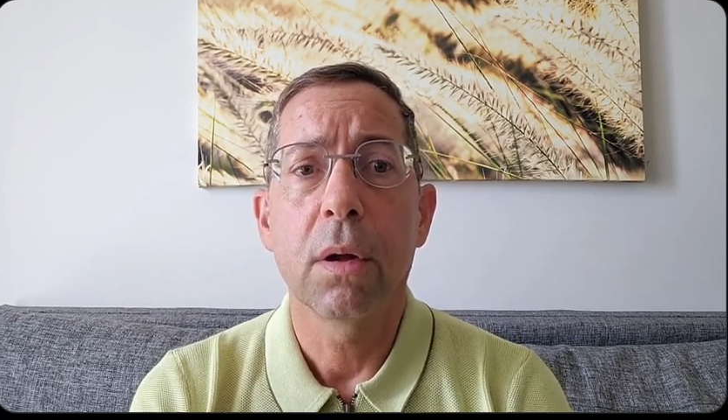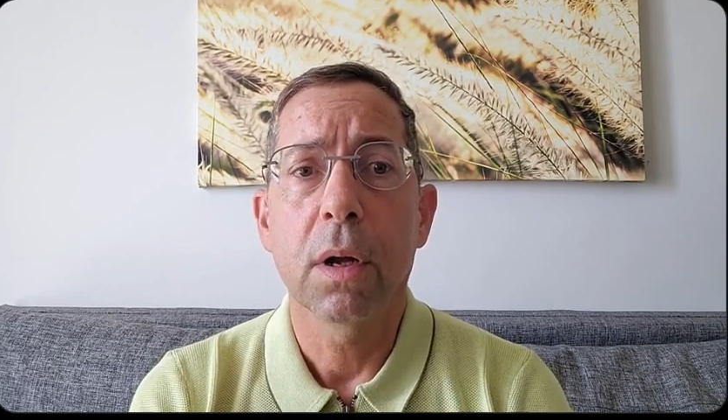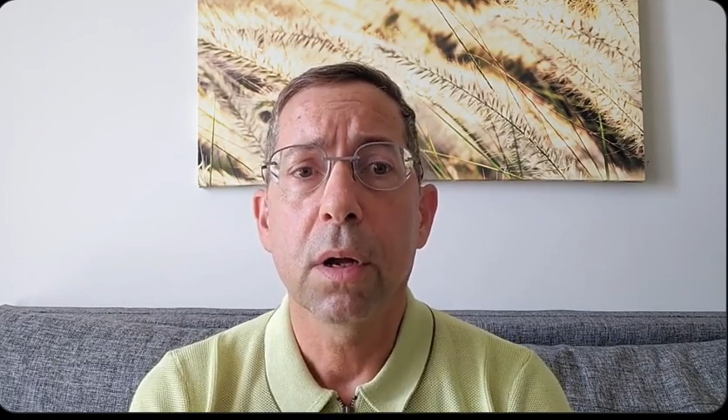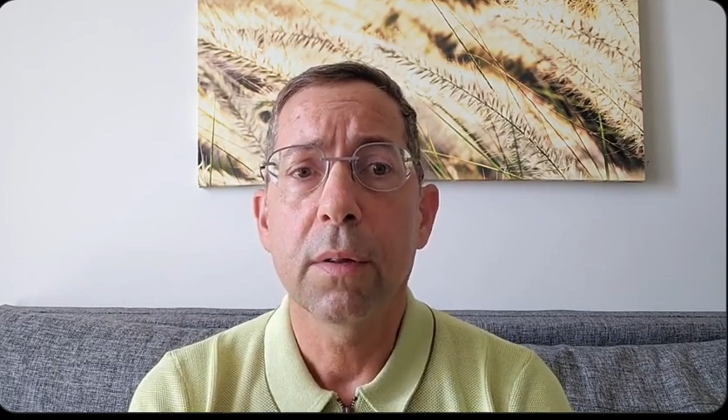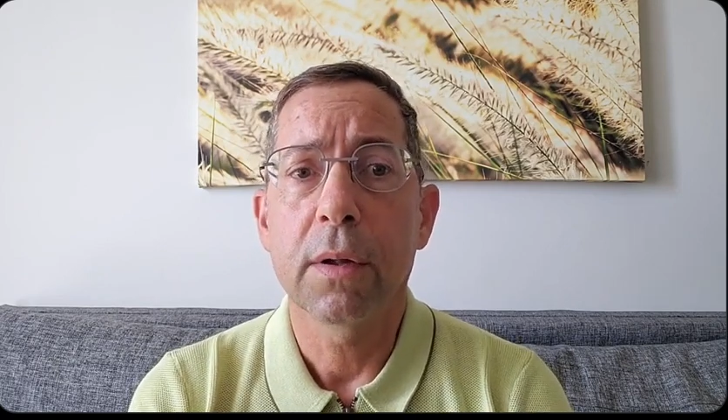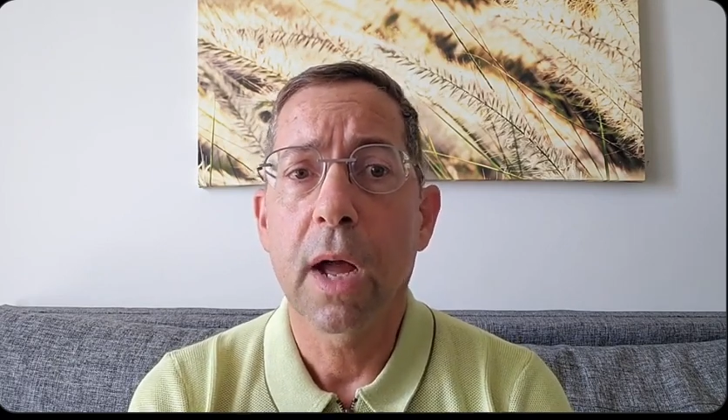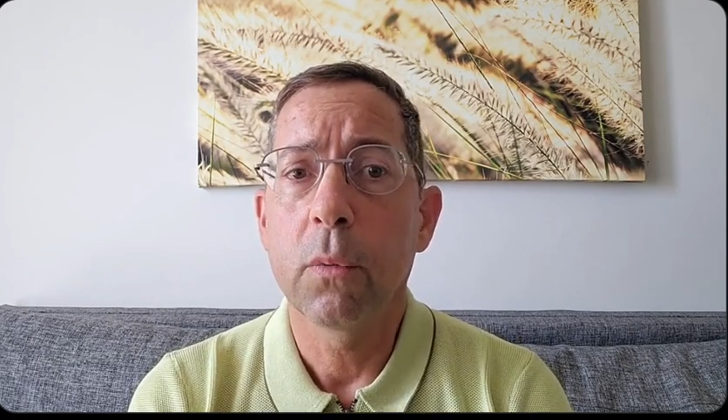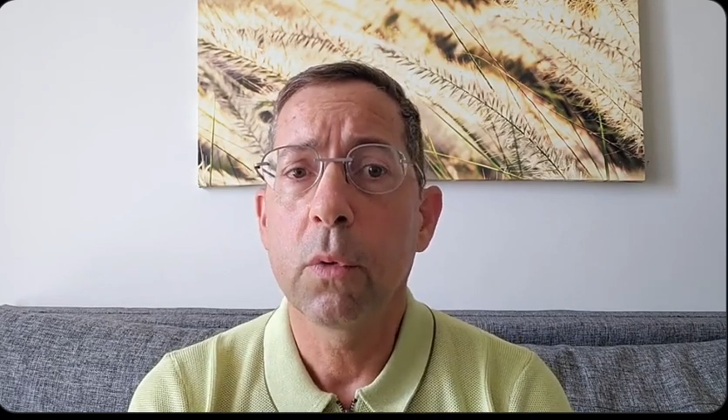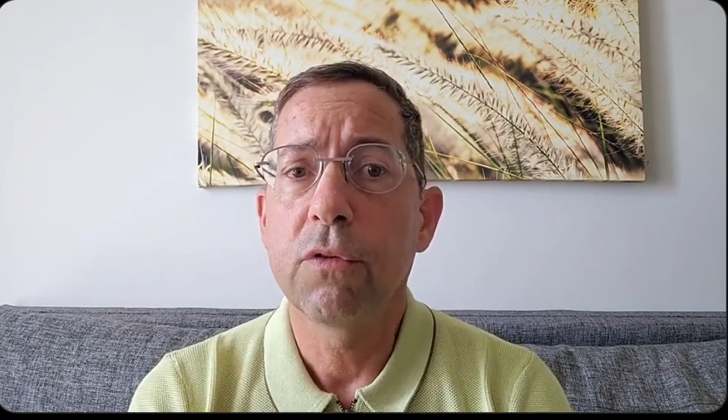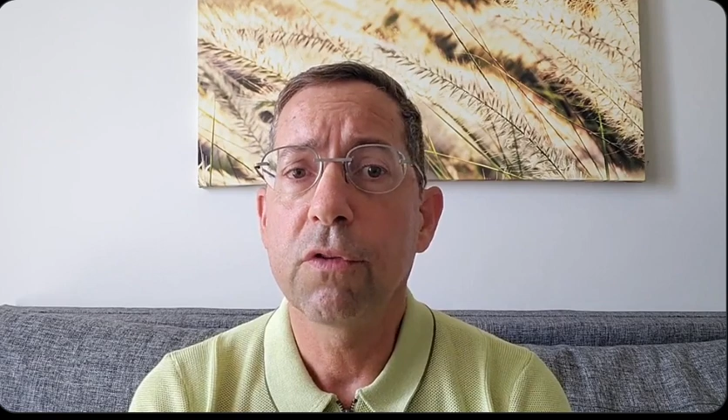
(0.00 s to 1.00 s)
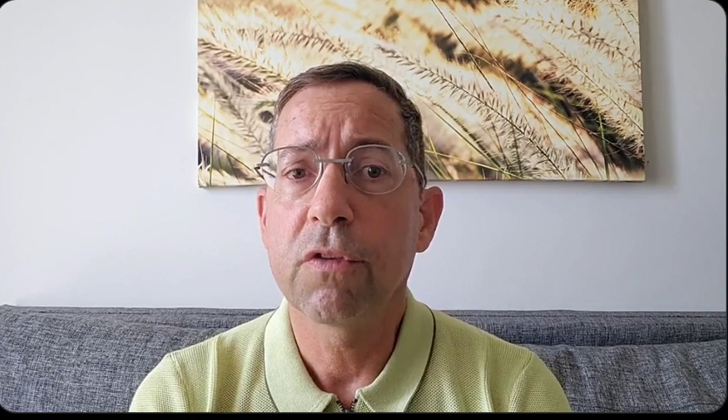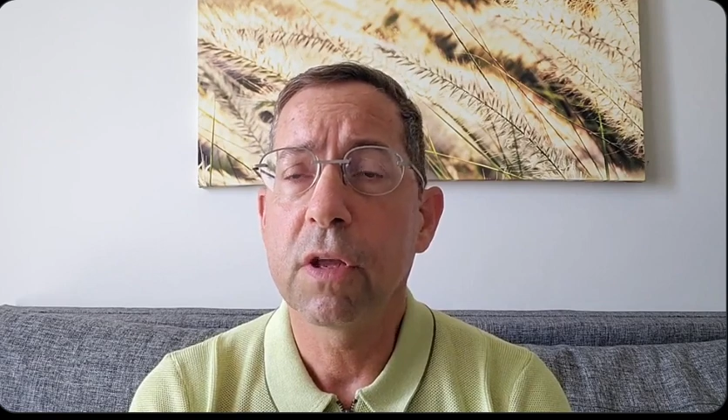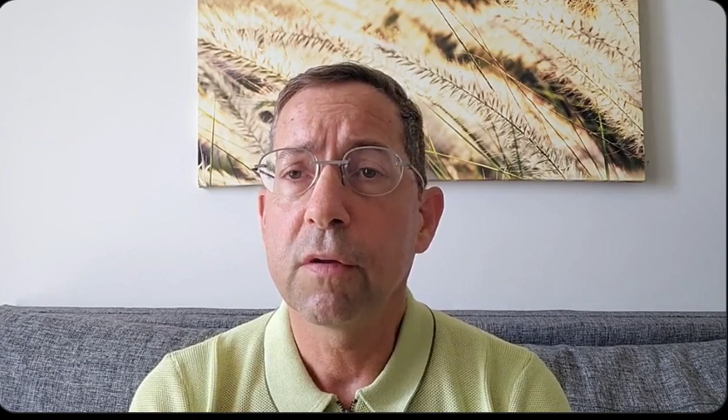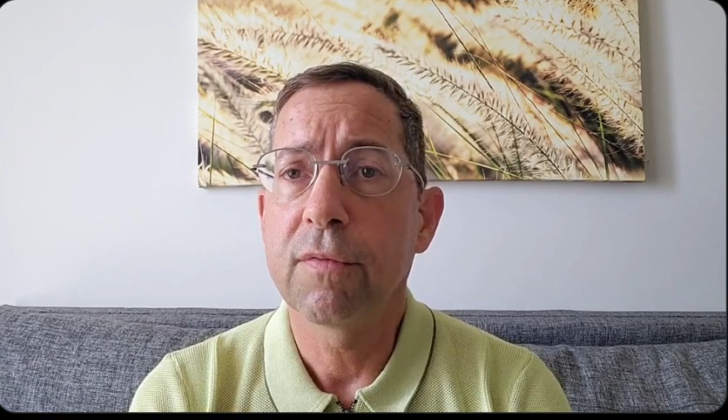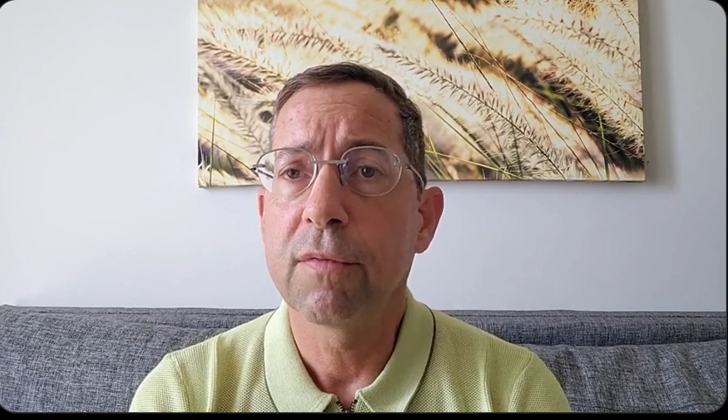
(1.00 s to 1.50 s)
that I would
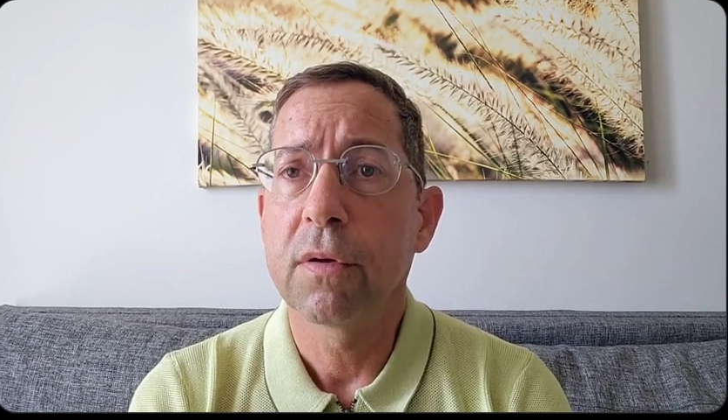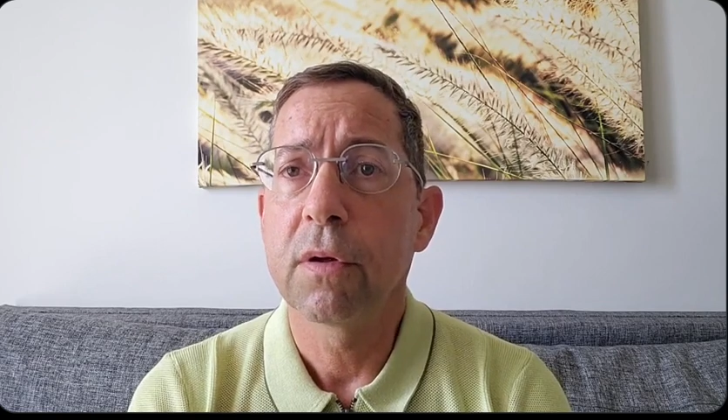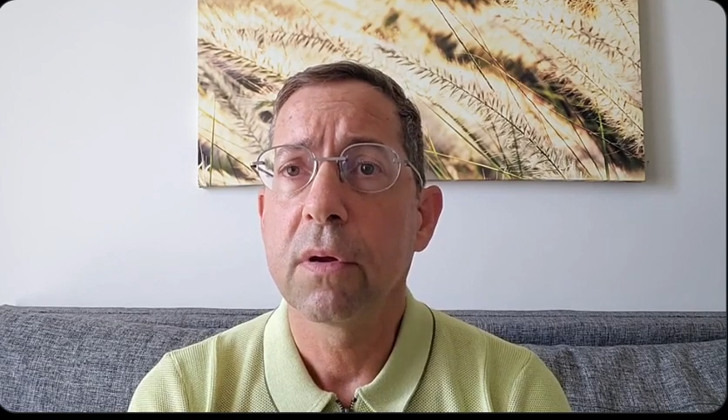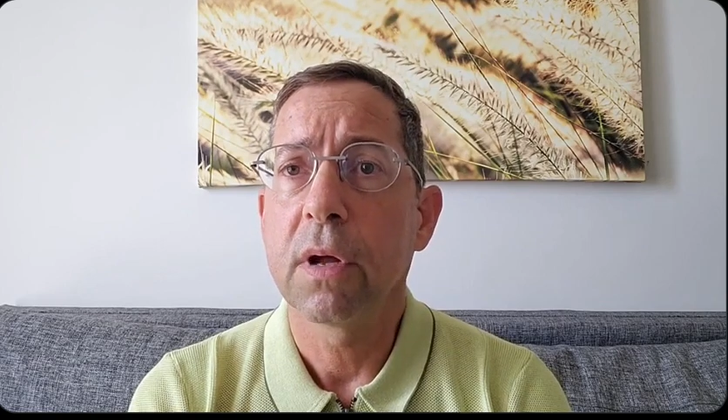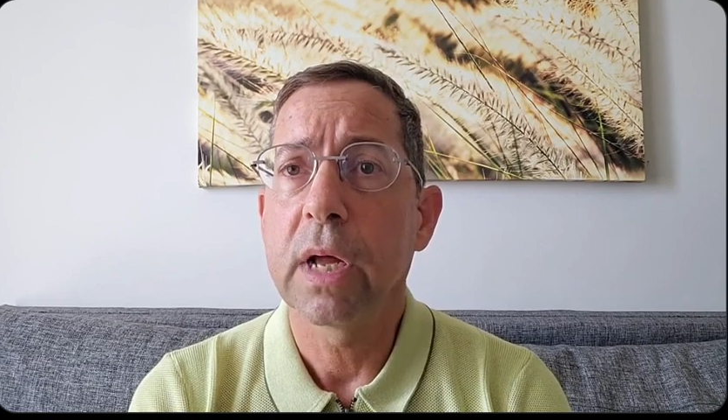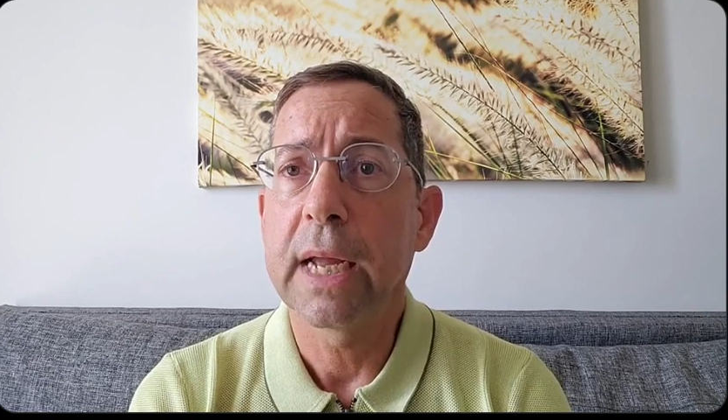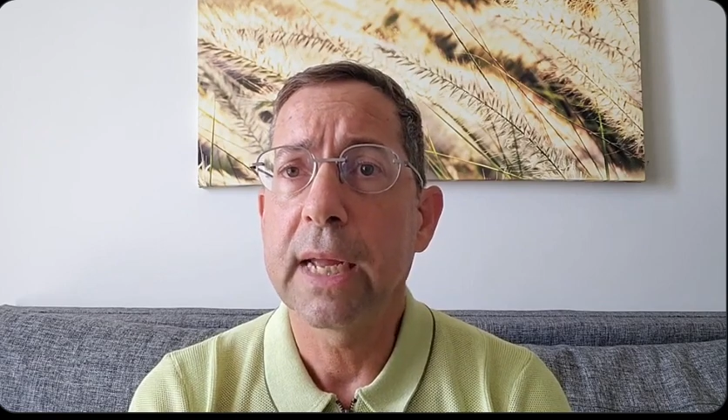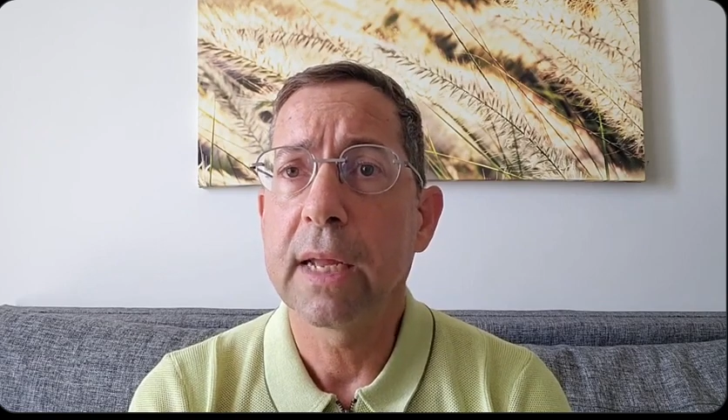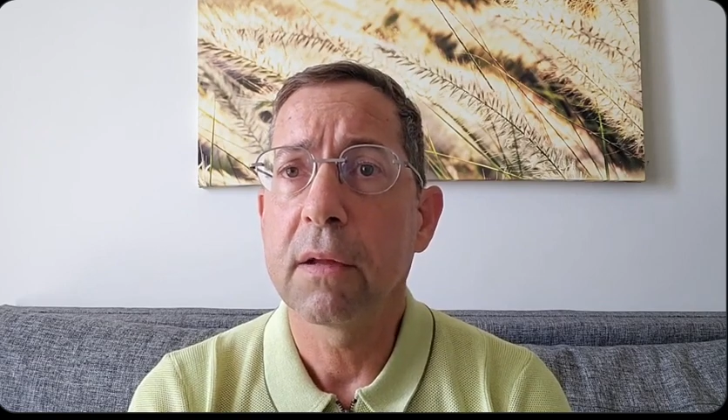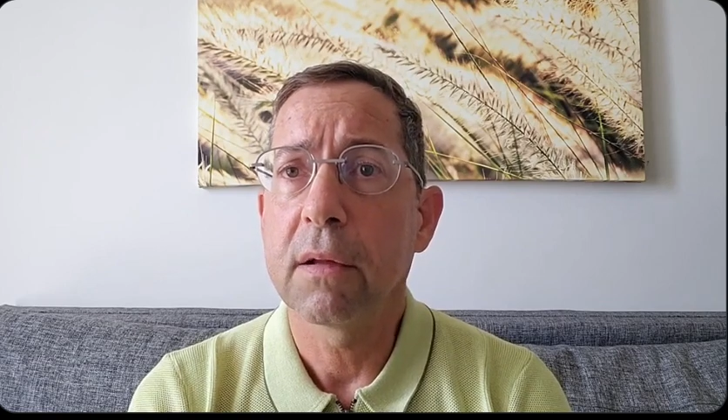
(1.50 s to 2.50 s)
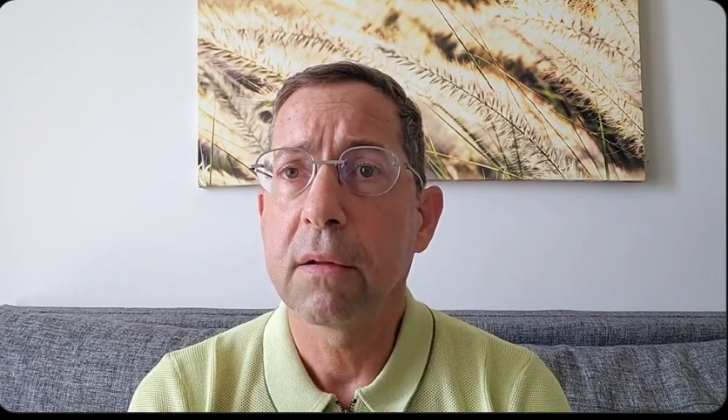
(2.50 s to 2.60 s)
receive a